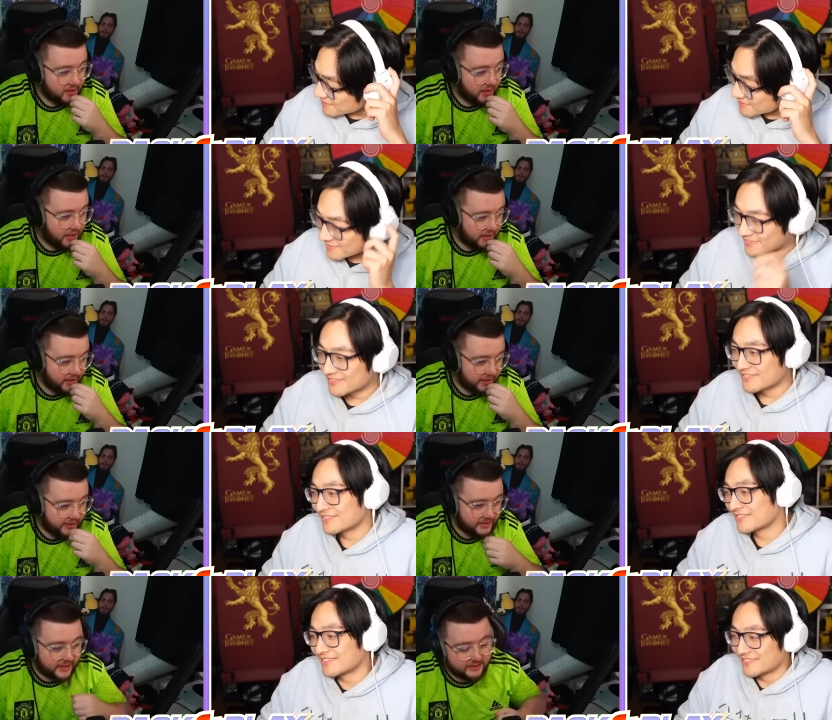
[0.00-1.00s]
Speaker 1: Oh,
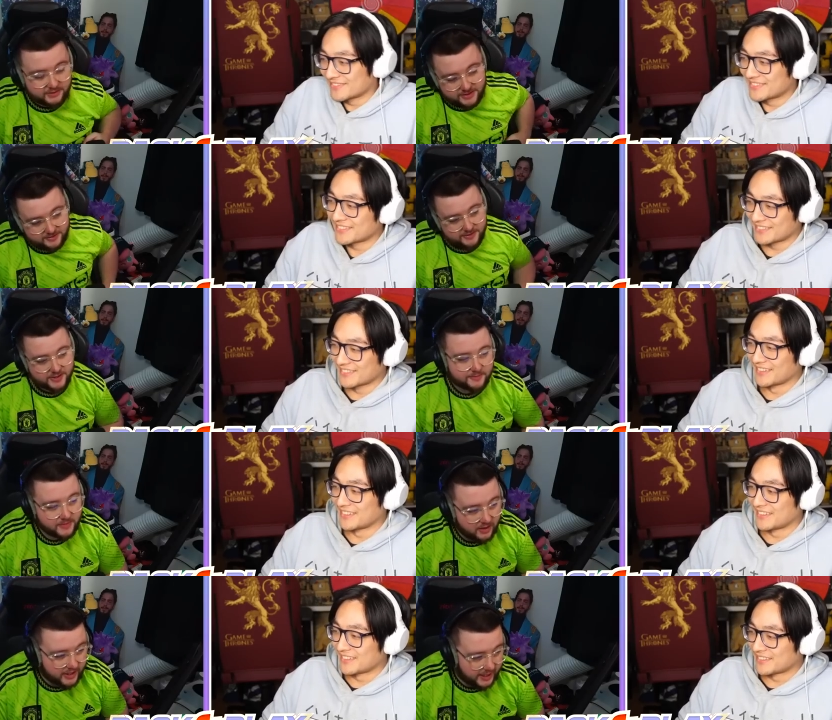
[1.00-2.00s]
dear, oh, dear, oh,
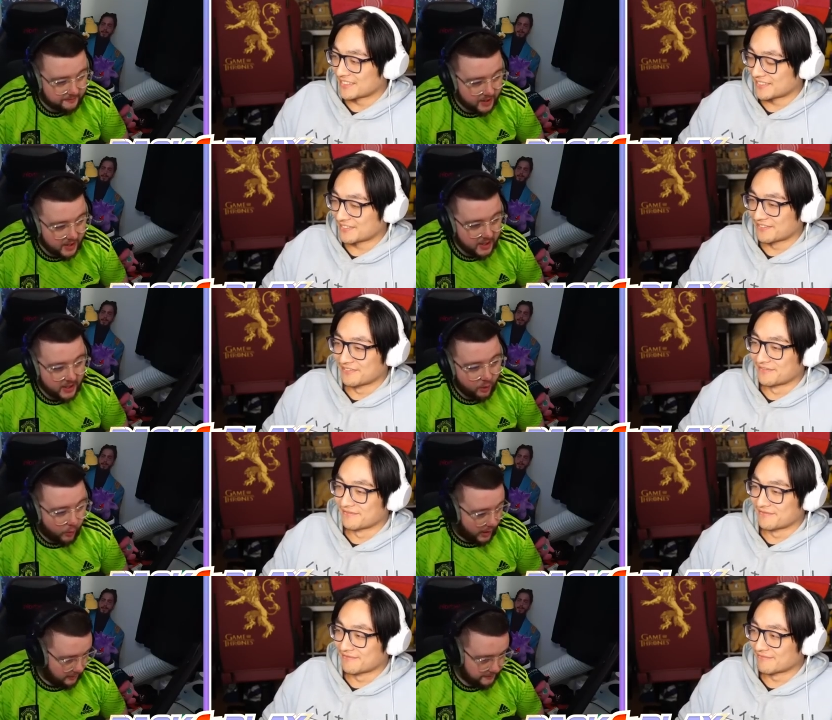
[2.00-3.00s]
dear. Okay.
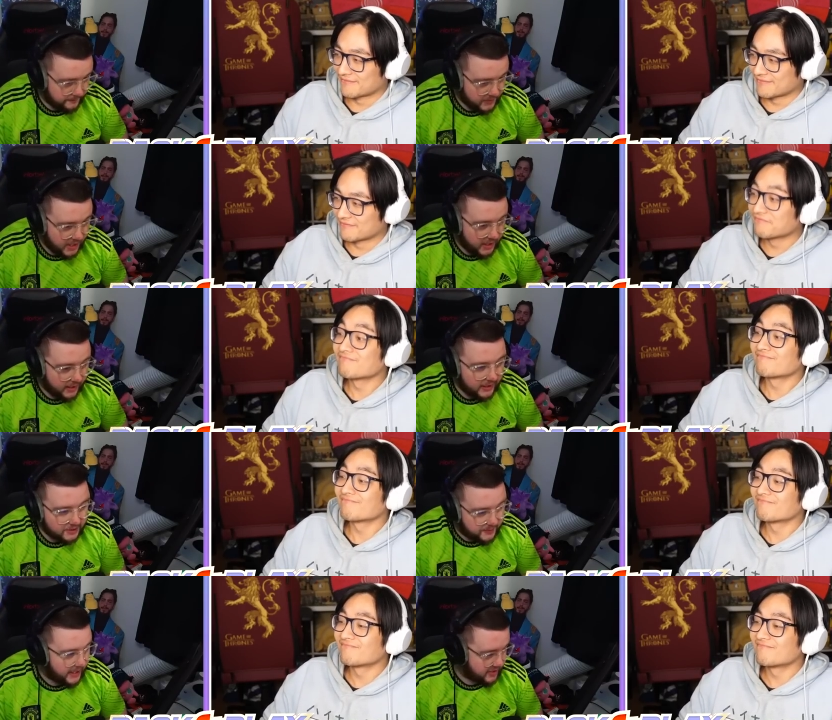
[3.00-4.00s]
Well, let's
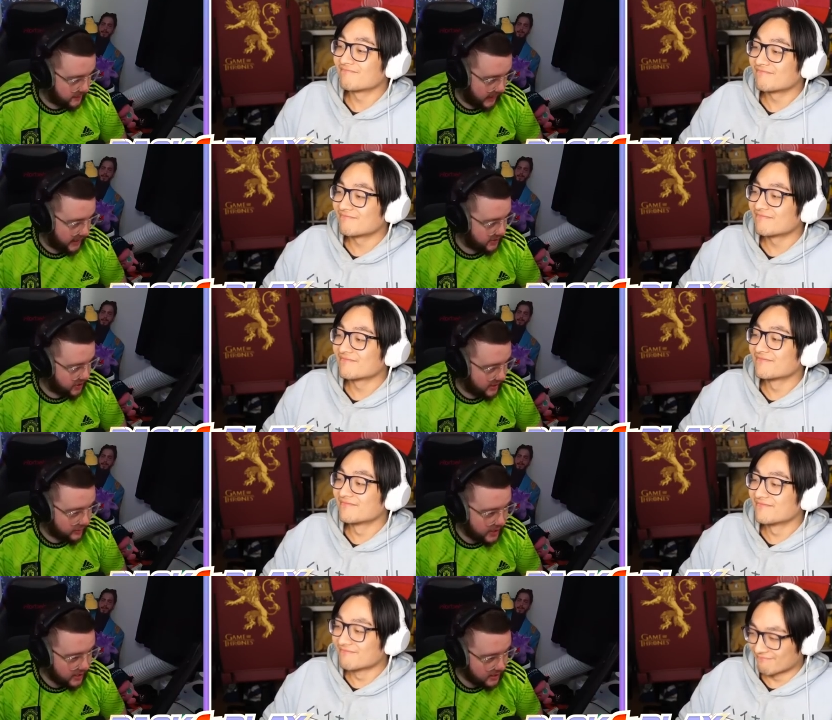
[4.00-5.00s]
pick some players, shall
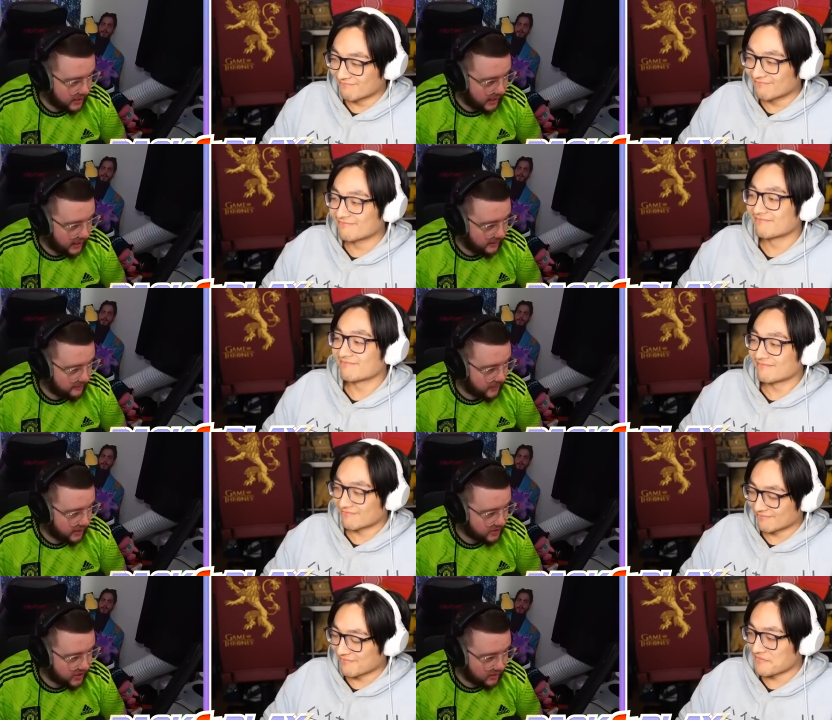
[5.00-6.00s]
we? Um, I
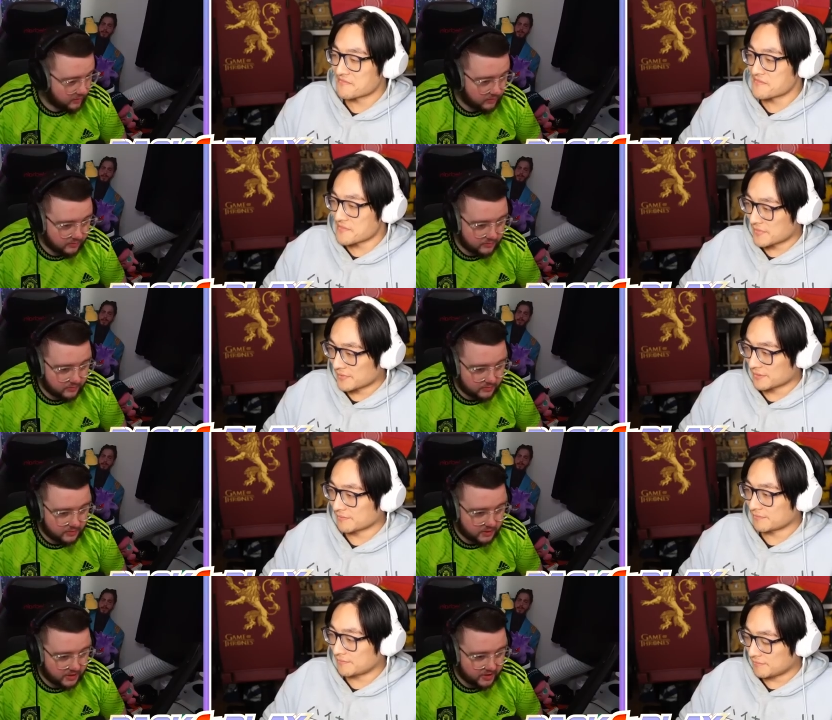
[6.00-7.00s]
still,
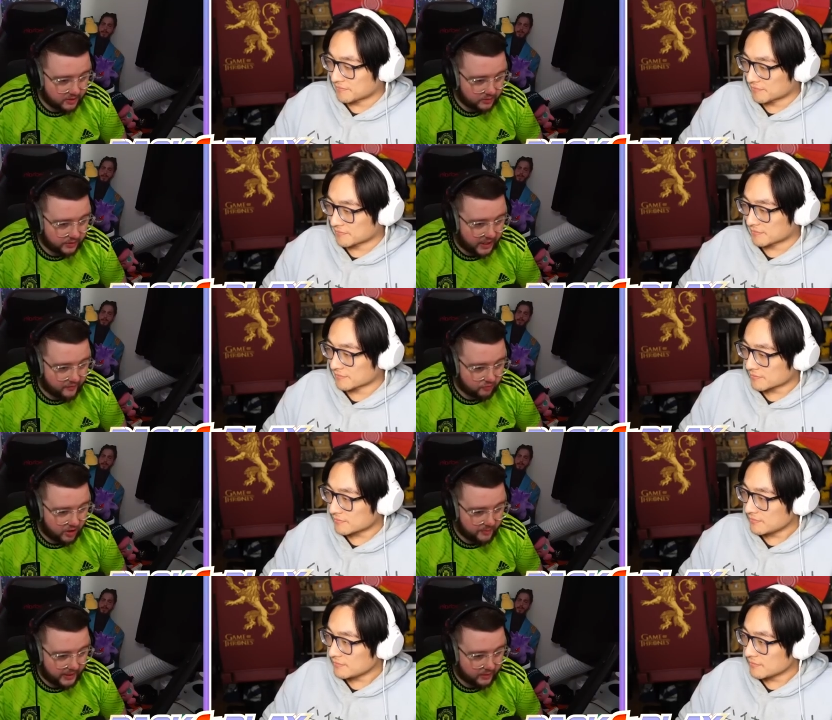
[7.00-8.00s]
still don't have a
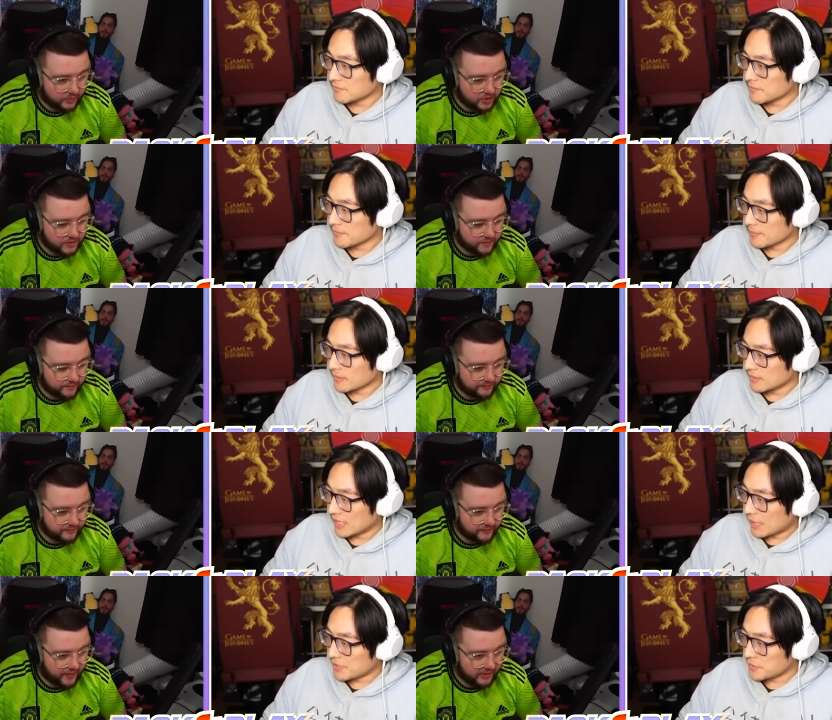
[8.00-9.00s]
right back, which is
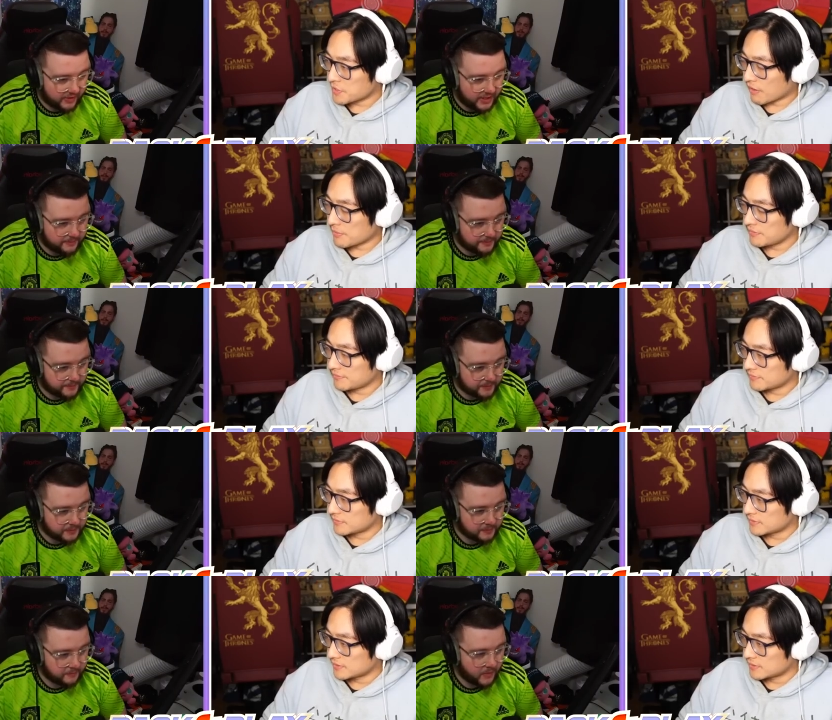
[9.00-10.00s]
How very... many are you grabbing?
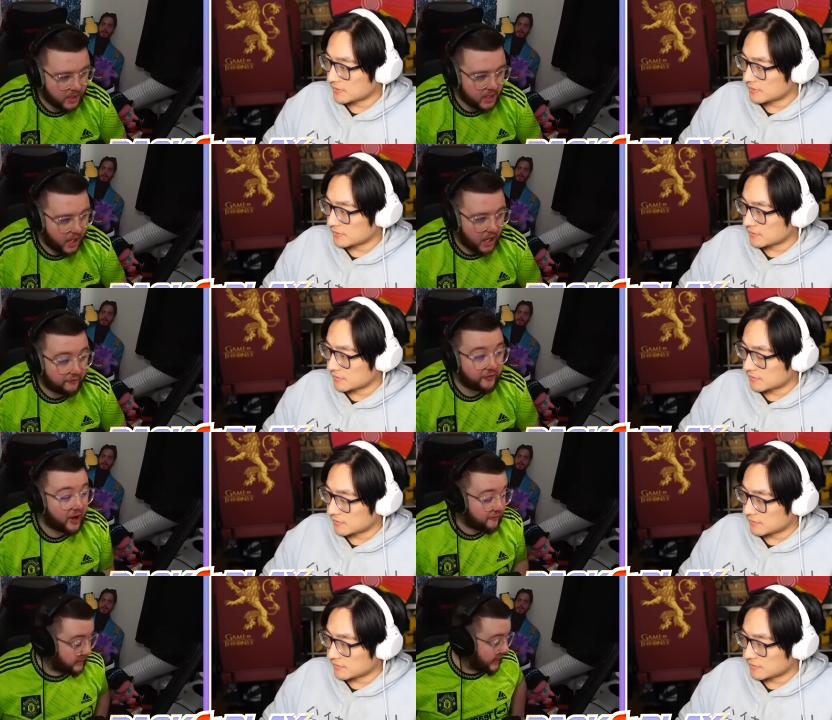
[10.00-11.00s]
Uh,
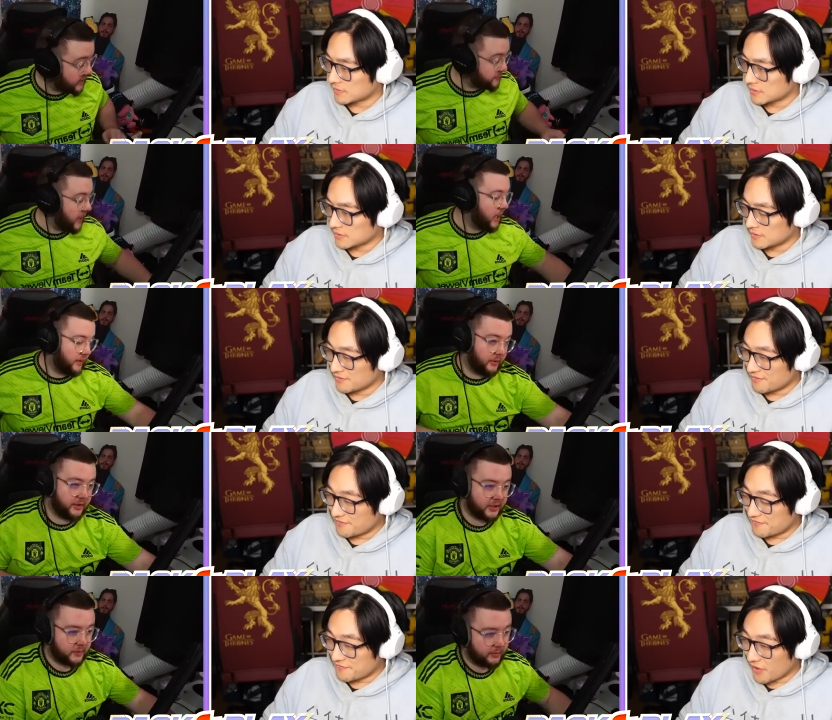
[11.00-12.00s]
five players per on
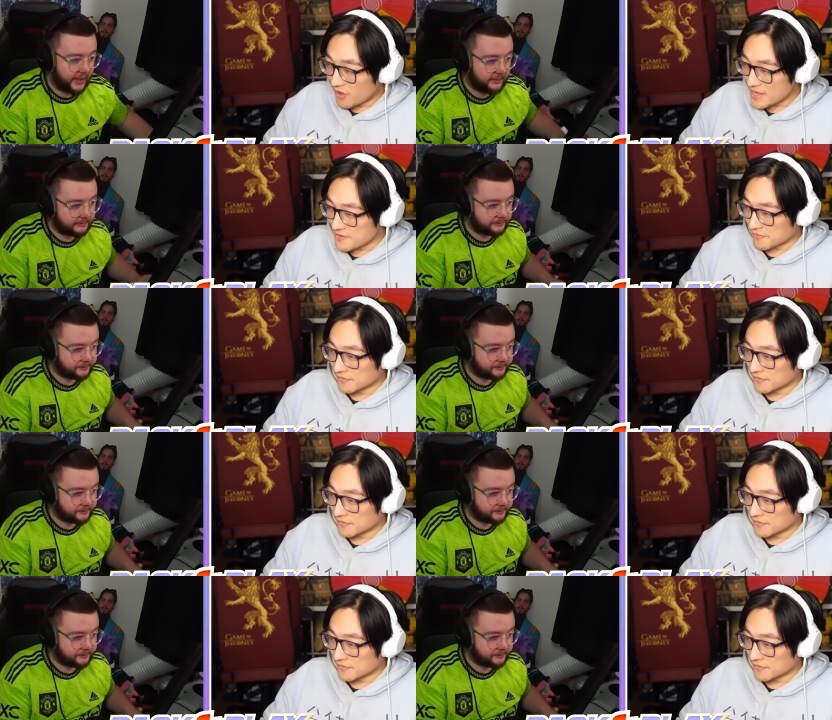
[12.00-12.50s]
this one, five.